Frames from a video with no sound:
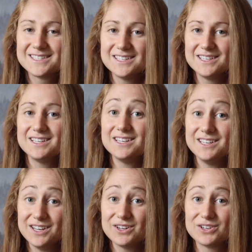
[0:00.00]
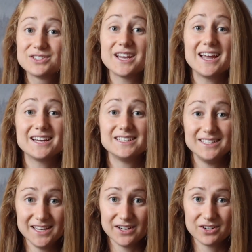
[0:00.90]
in years and
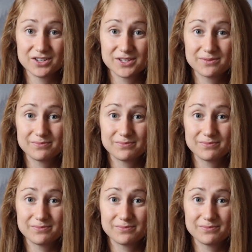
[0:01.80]
years.